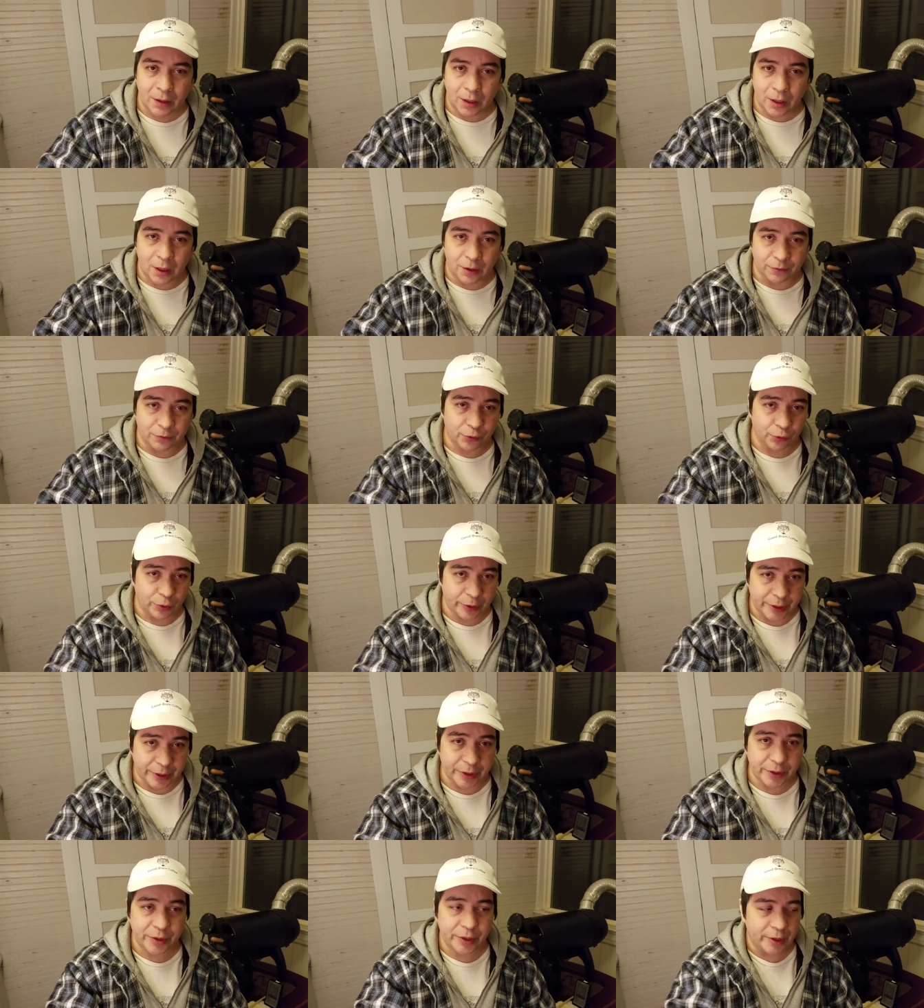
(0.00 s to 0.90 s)
of
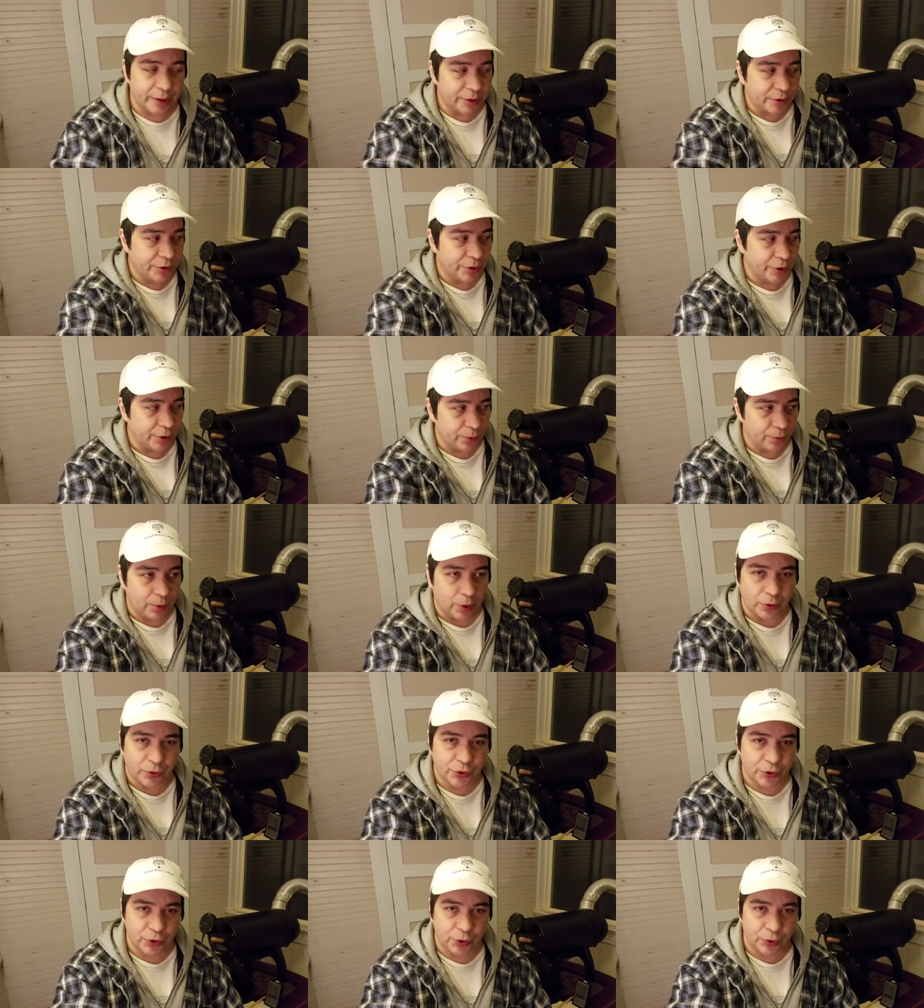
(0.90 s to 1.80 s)
grain into a
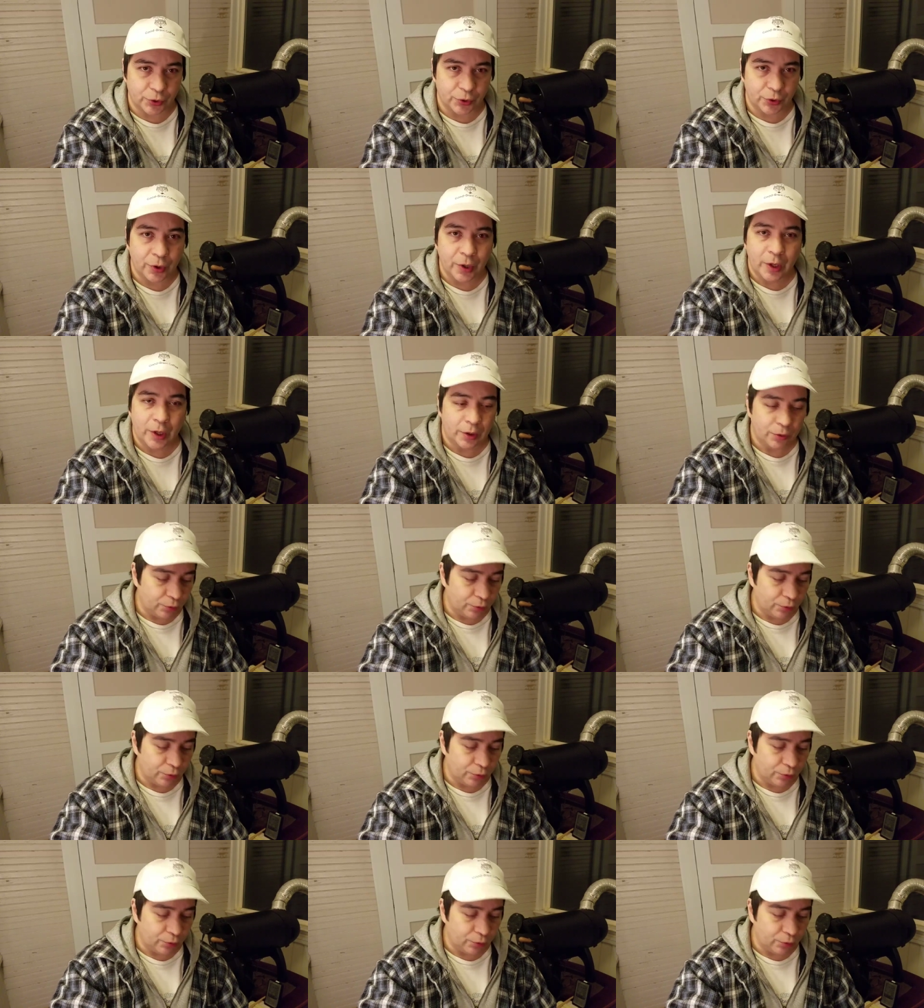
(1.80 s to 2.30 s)
roaster.